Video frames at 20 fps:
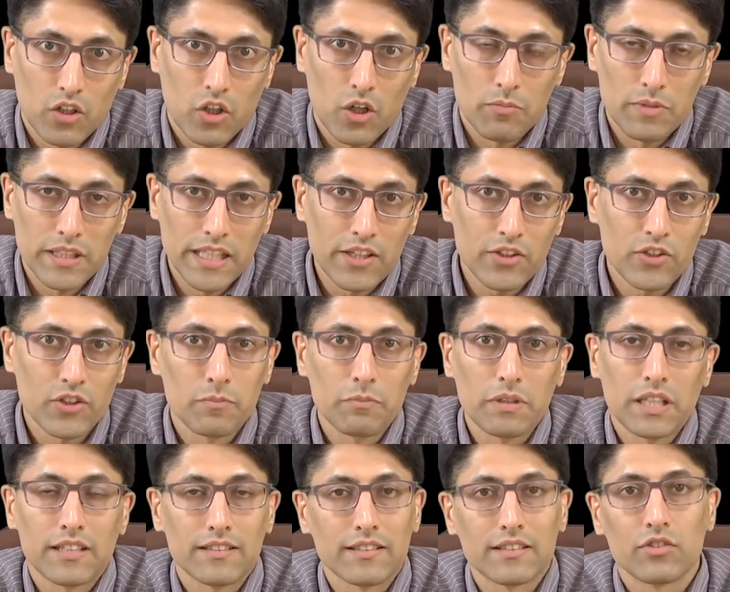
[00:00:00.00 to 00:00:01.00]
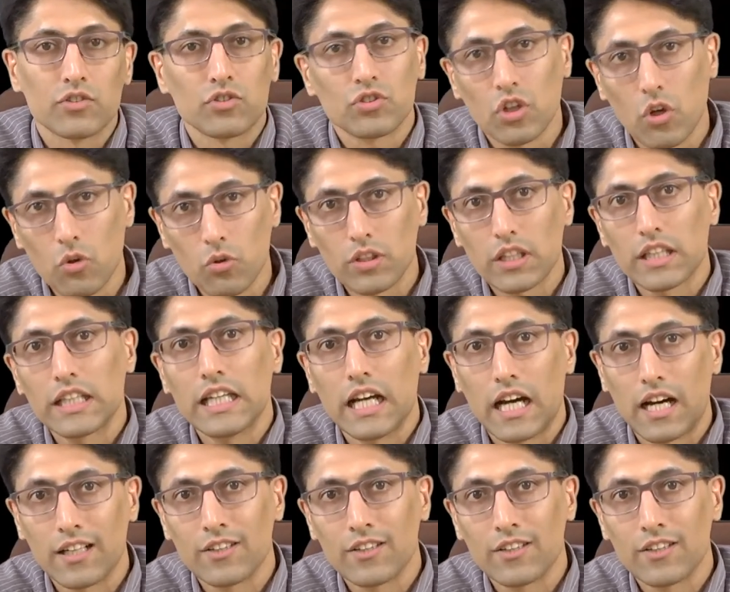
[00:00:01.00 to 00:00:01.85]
accommodation because it's totally